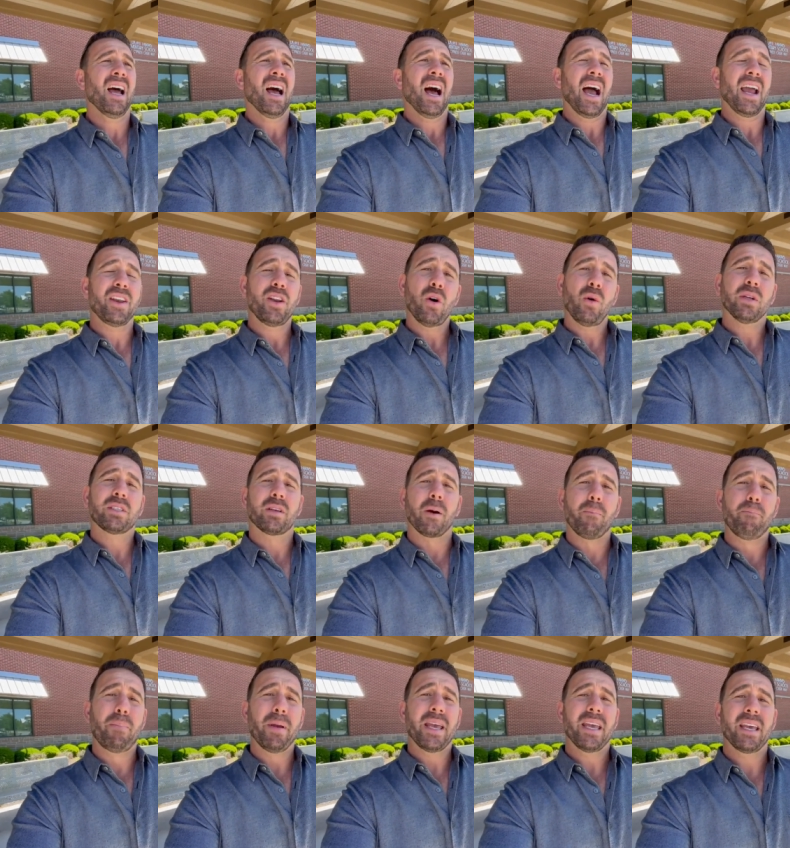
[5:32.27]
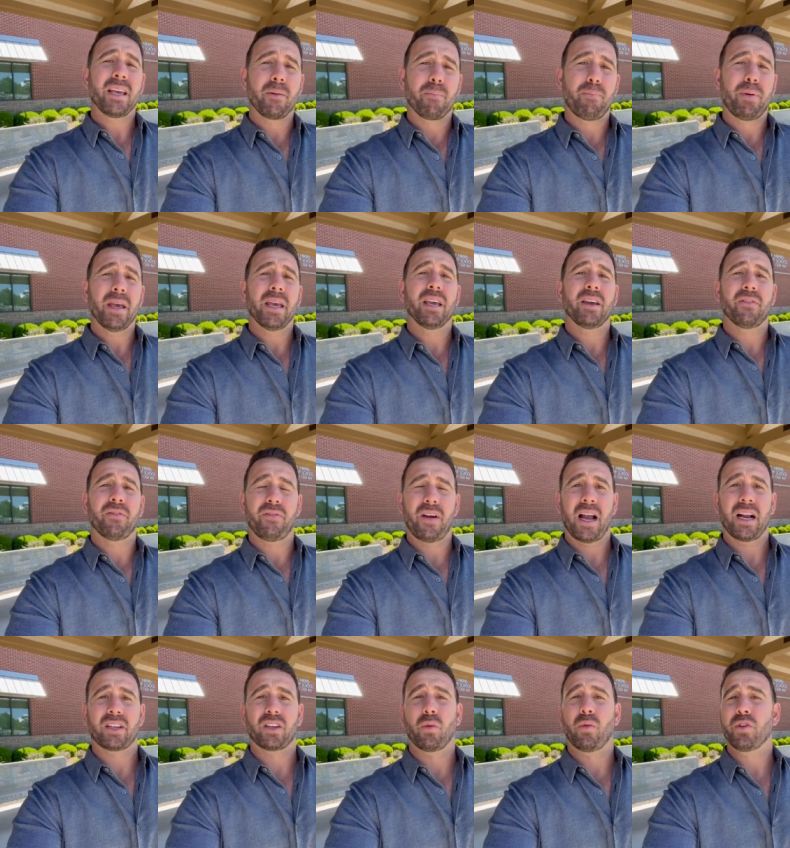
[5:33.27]
I know it's a big
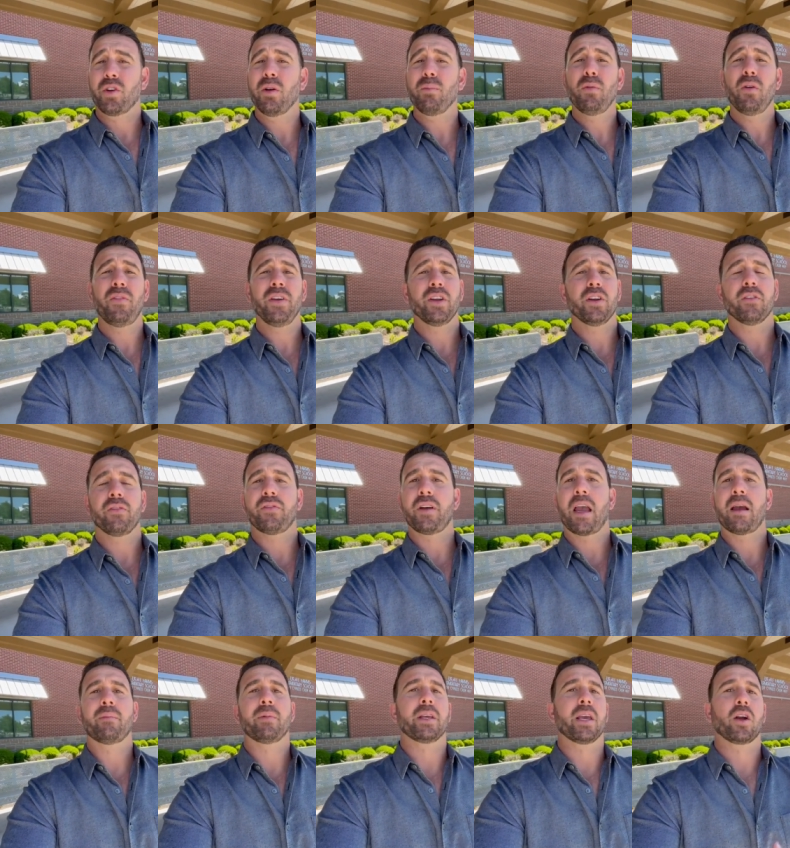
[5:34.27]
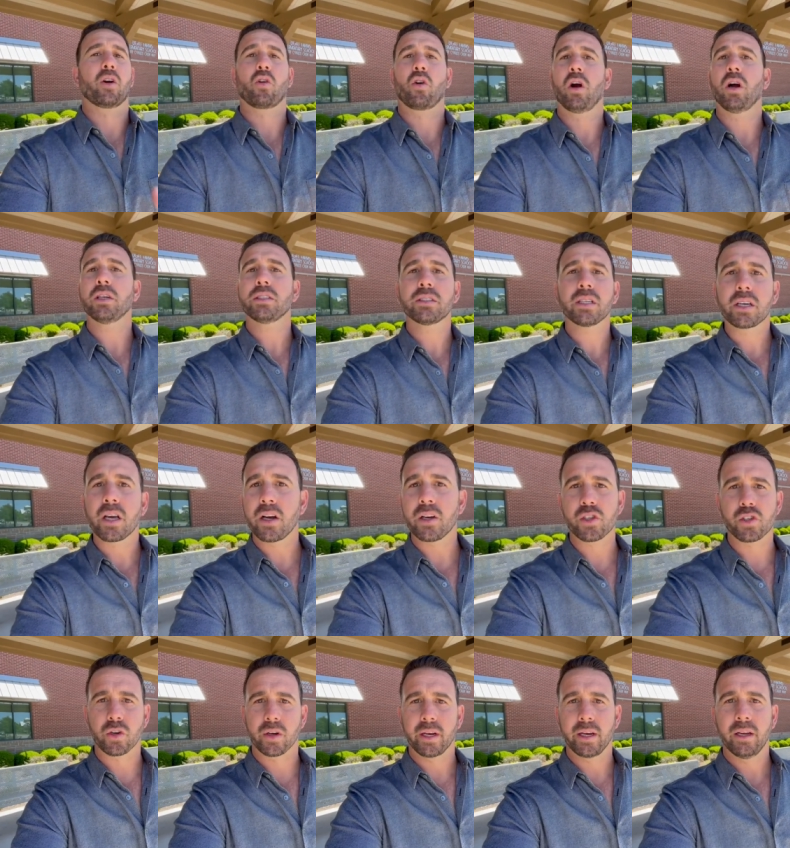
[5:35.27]
factor when you're moving your family across the
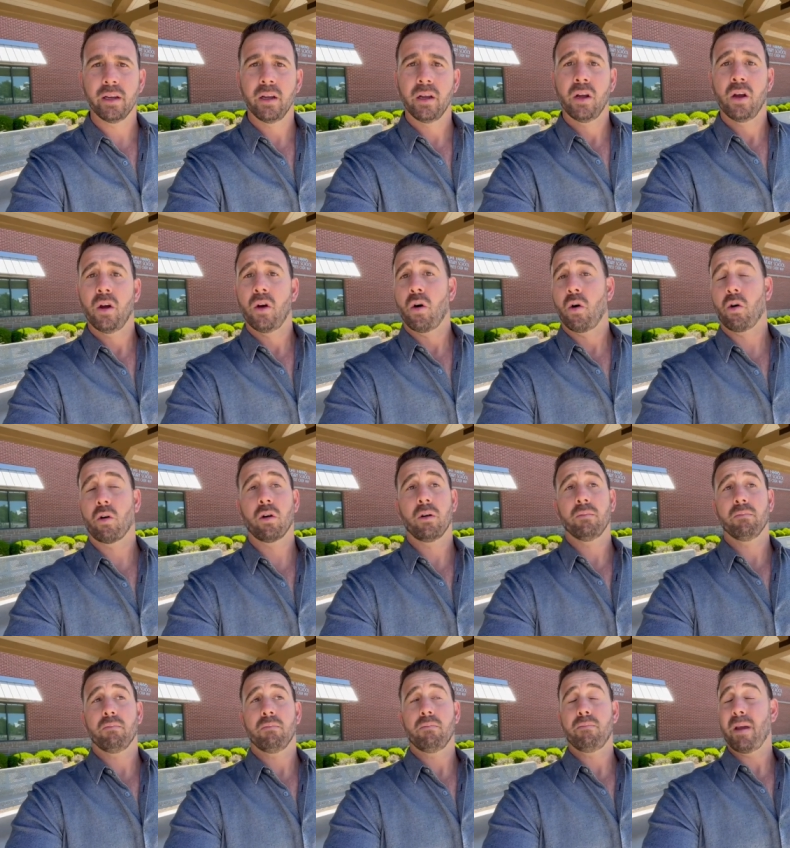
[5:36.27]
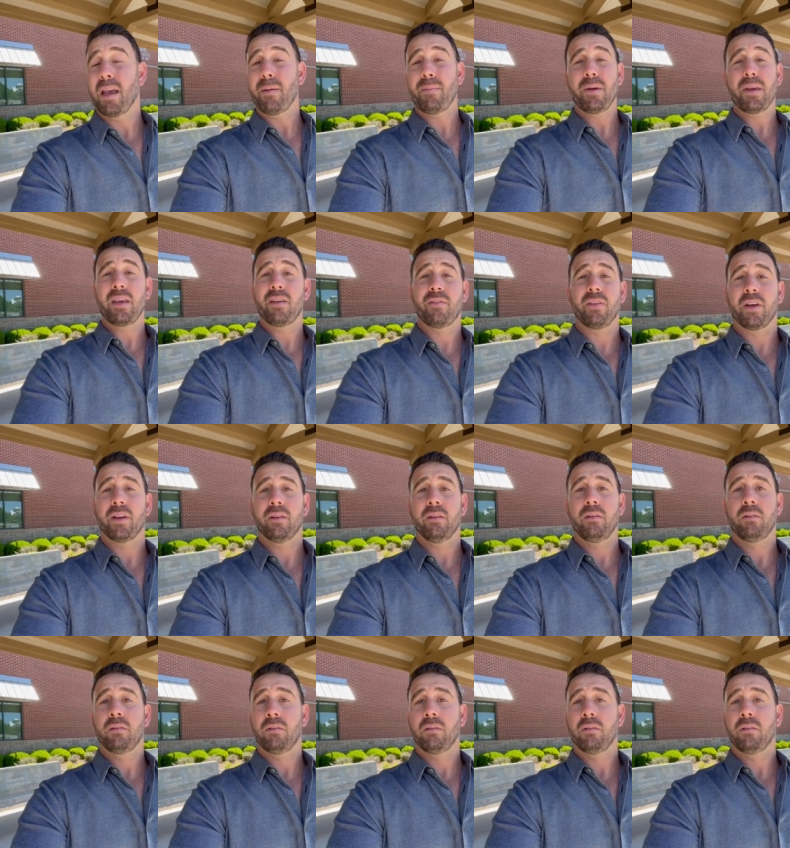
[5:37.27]
country, or maybe even,